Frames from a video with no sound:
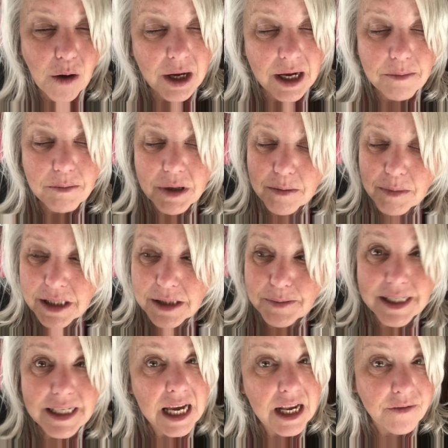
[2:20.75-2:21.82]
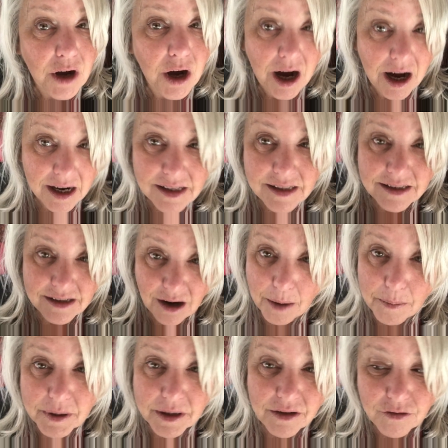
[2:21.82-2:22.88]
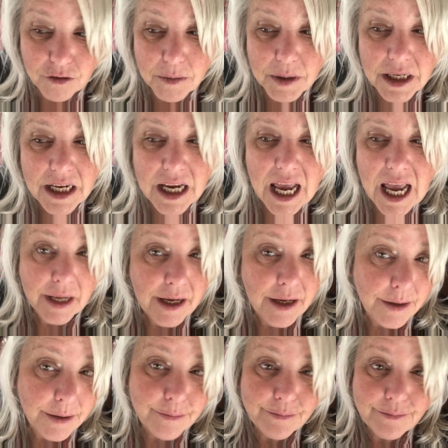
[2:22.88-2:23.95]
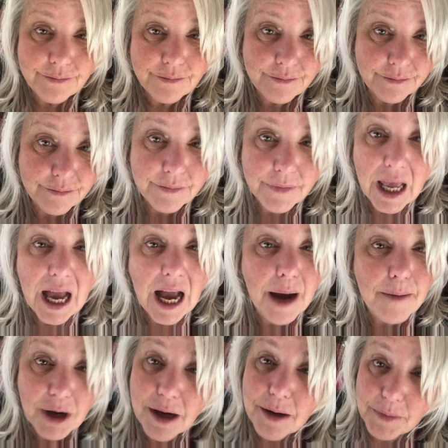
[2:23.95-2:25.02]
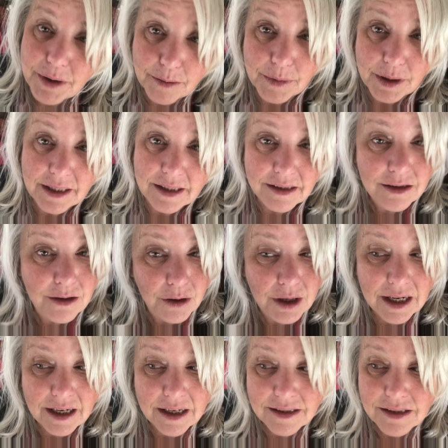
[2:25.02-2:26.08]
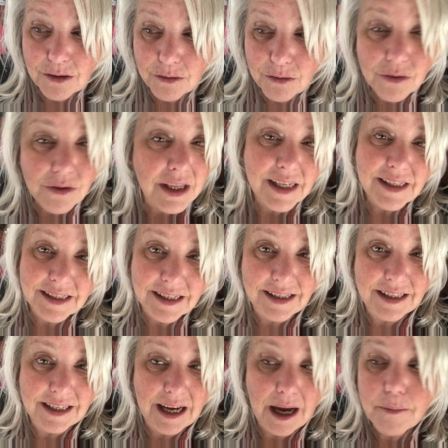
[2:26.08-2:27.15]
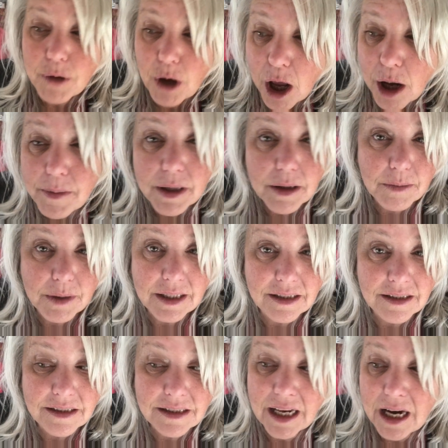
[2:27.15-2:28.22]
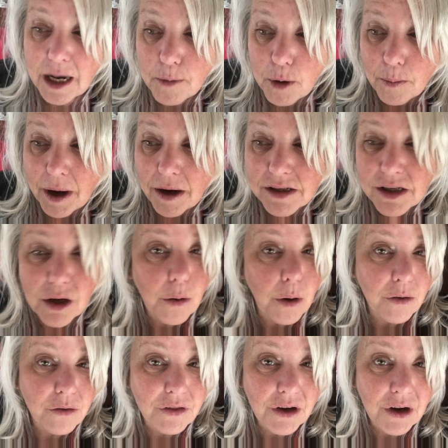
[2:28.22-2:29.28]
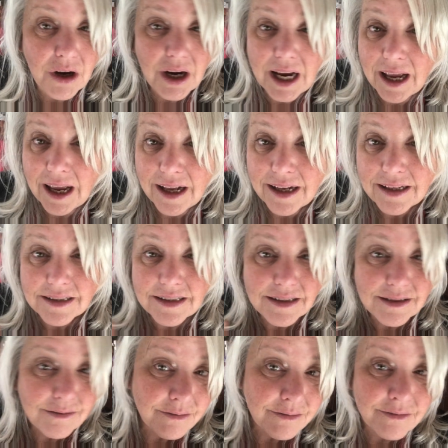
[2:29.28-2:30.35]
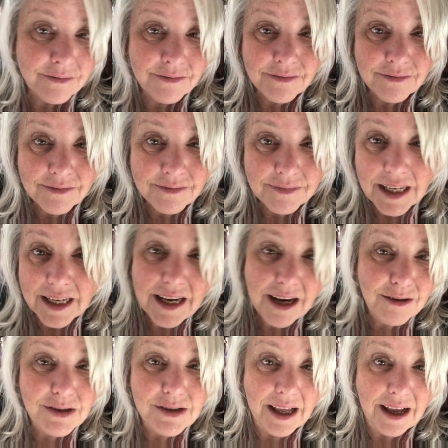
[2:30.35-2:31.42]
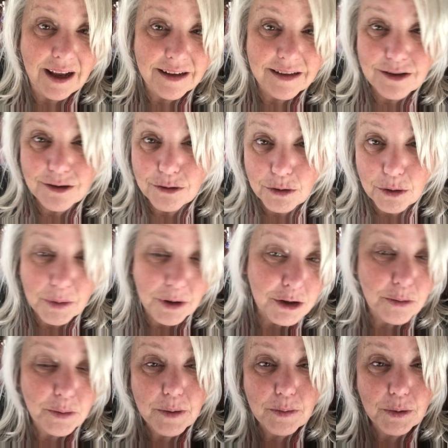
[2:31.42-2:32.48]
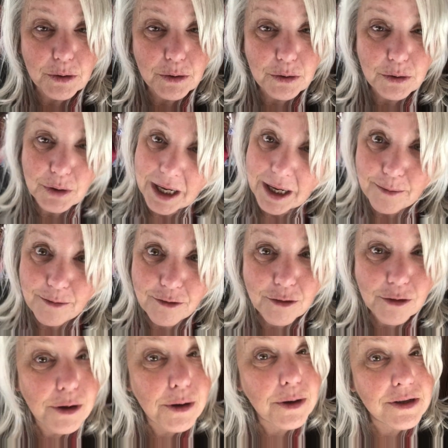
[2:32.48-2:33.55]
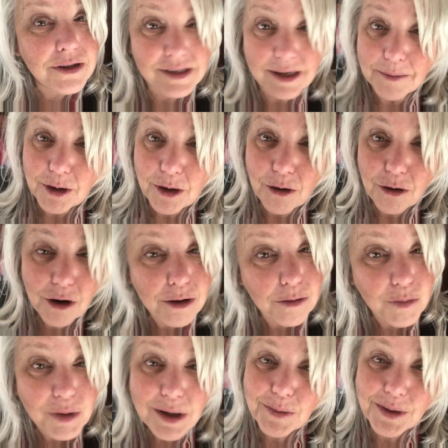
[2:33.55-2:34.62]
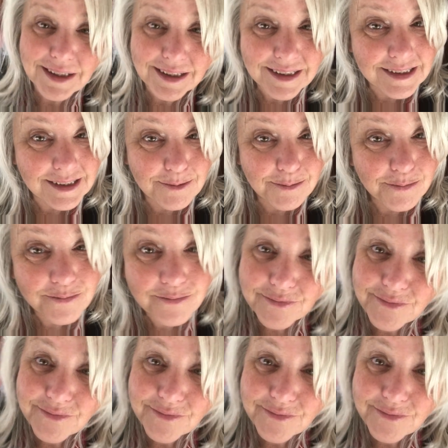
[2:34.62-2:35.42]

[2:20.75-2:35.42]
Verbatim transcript: okay, minimalism is kind of a hot topic for me. I'm not a minimalist, okay? So that's the thing. I'm not a minimalist, and I'm about to go out there and announced that to a bunch of people who came for a seminar on minimalism.